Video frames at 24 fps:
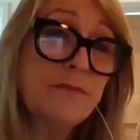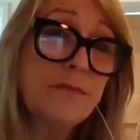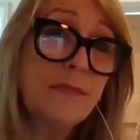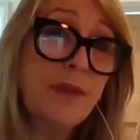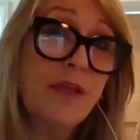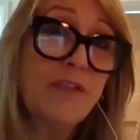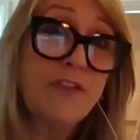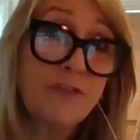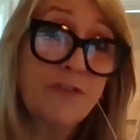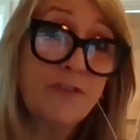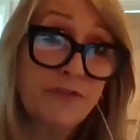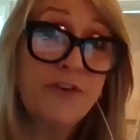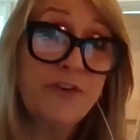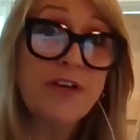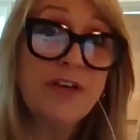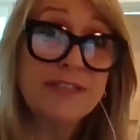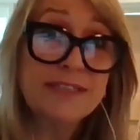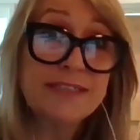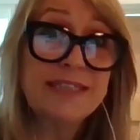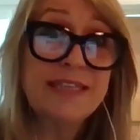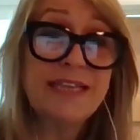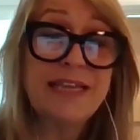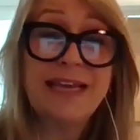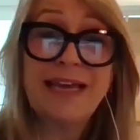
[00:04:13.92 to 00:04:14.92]
the
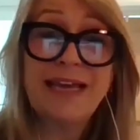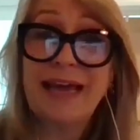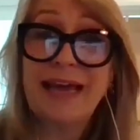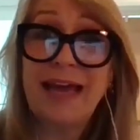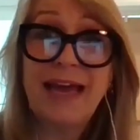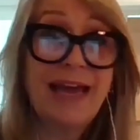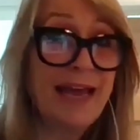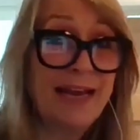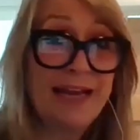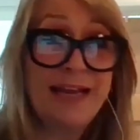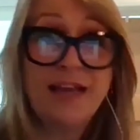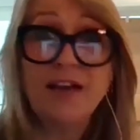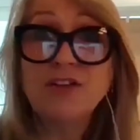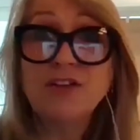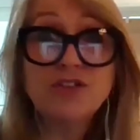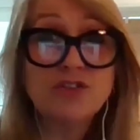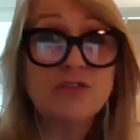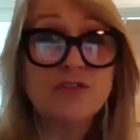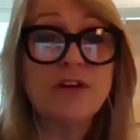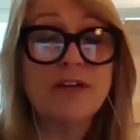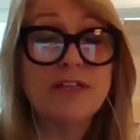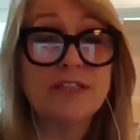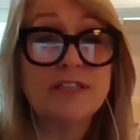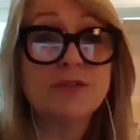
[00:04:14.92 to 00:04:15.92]
first thing any
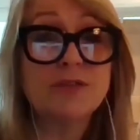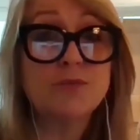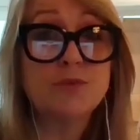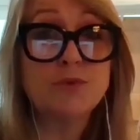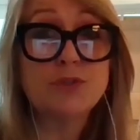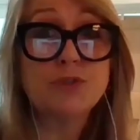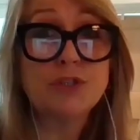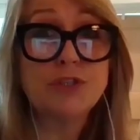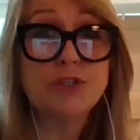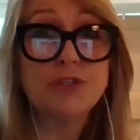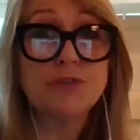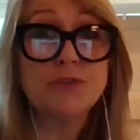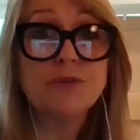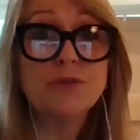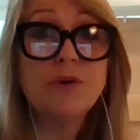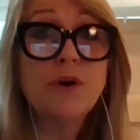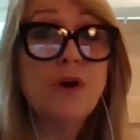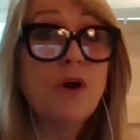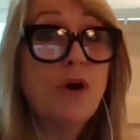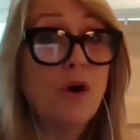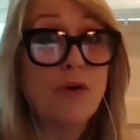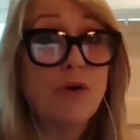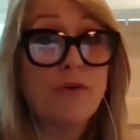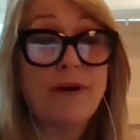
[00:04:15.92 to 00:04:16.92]
underwriter will do,
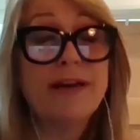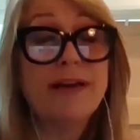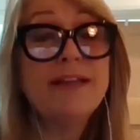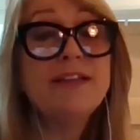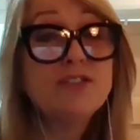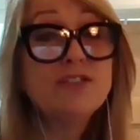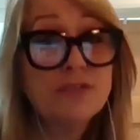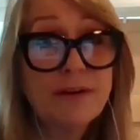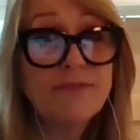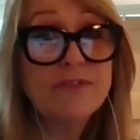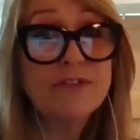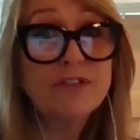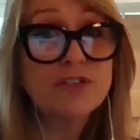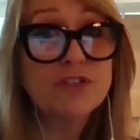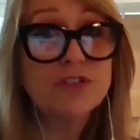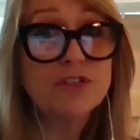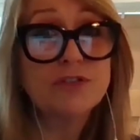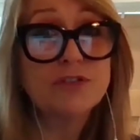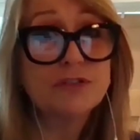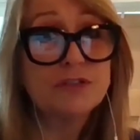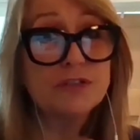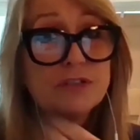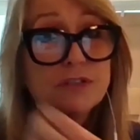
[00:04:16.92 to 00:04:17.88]
or any travel insurer